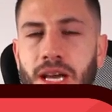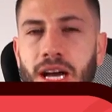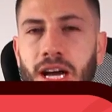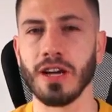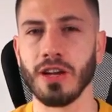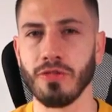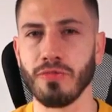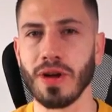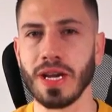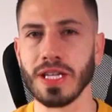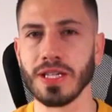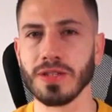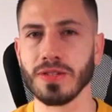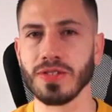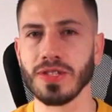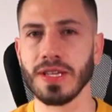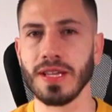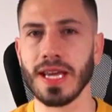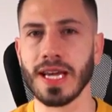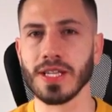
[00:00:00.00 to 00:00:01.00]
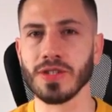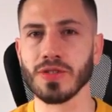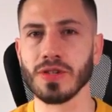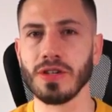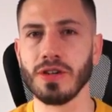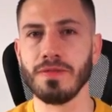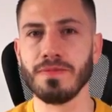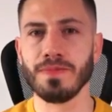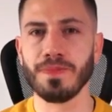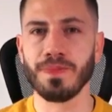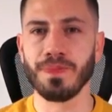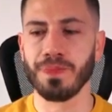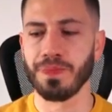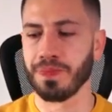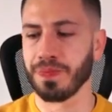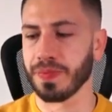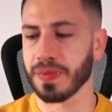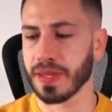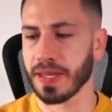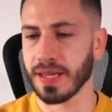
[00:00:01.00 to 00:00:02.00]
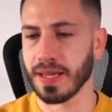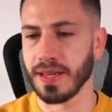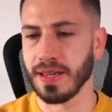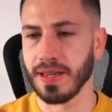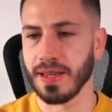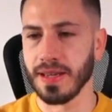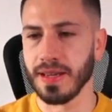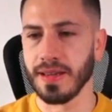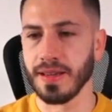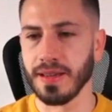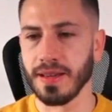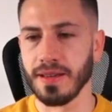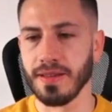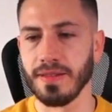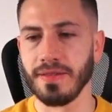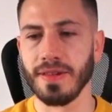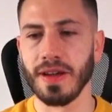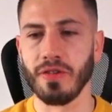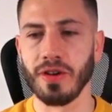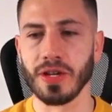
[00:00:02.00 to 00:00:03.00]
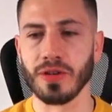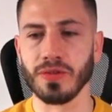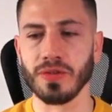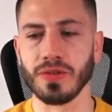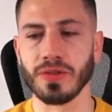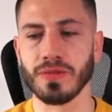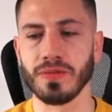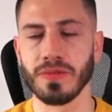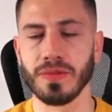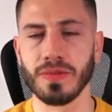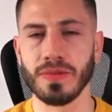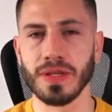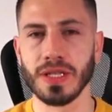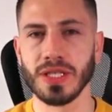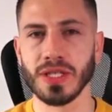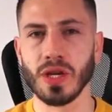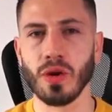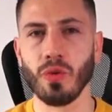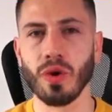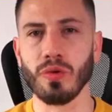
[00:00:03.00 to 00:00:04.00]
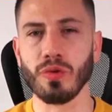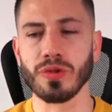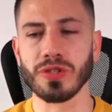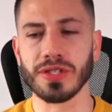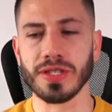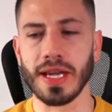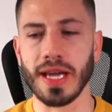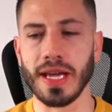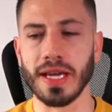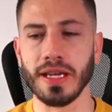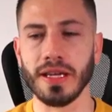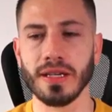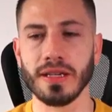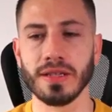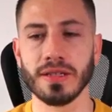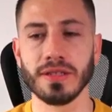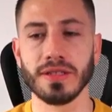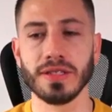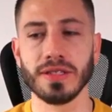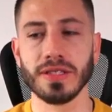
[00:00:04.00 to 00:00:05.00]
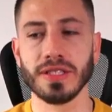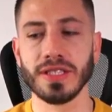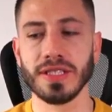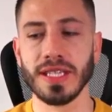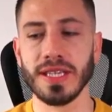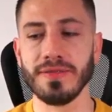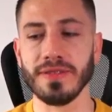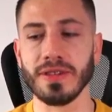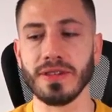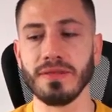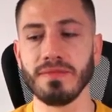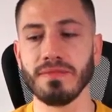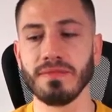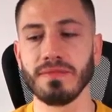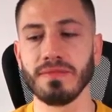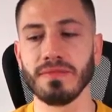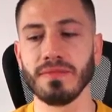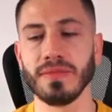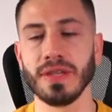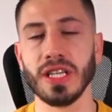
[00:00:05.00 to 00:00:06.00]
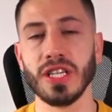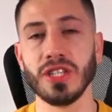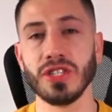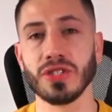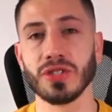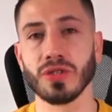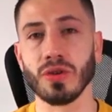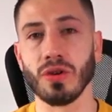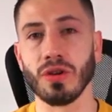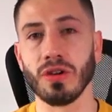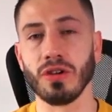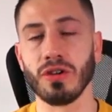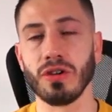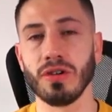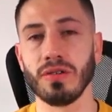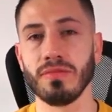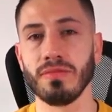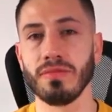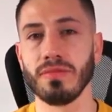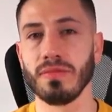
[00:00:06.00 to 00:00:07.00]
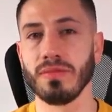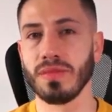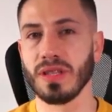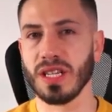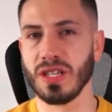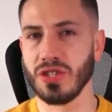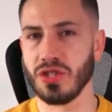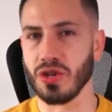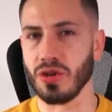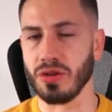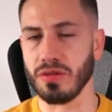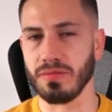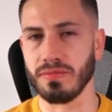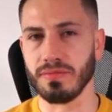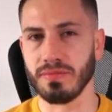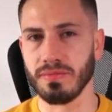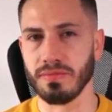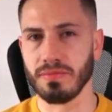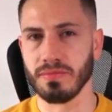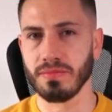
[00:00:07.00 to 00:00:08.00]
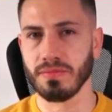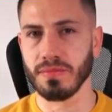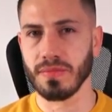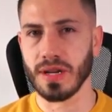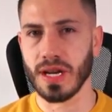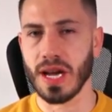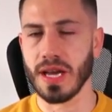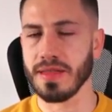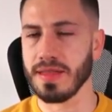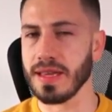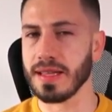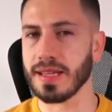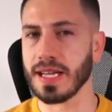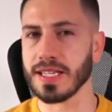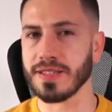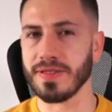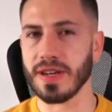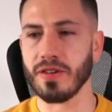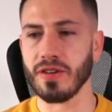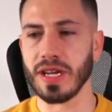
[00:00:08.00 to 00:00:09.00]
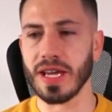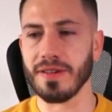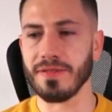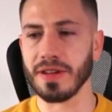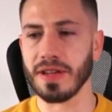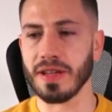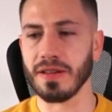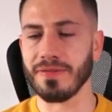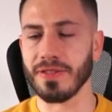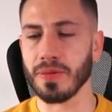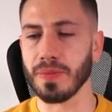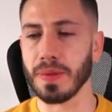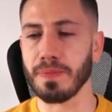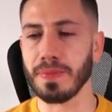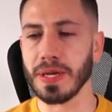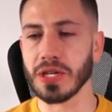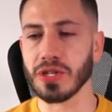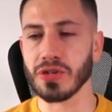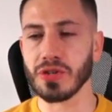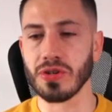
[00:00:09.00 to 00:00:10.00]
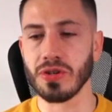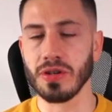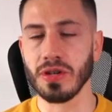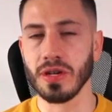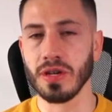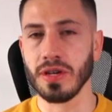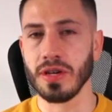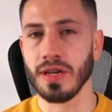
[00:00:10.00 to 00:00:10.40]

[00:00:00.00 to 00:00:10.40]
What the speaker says: Are you ready to see the answer? Very good. So we would say Stephen is taller than John. I think that's very evident from the picture.